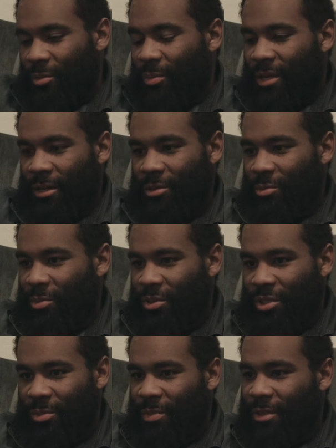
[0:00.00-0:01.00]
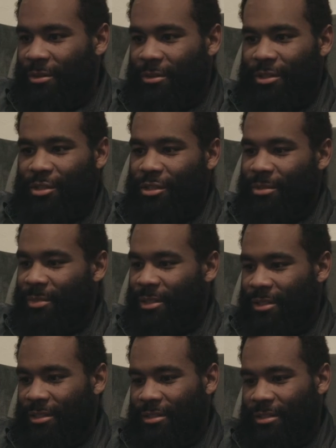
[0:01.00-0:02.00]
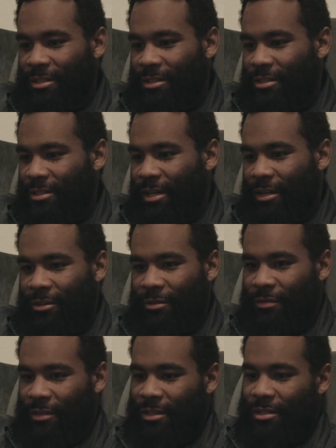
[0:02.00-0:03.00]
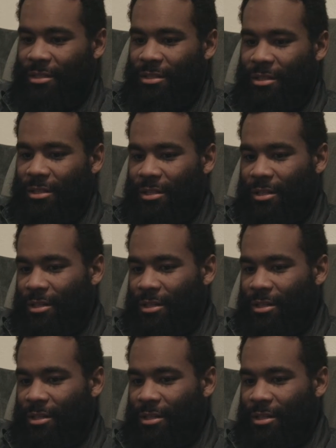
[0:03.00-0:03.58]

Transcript: you might as well just be a Christian because it's sacrifice.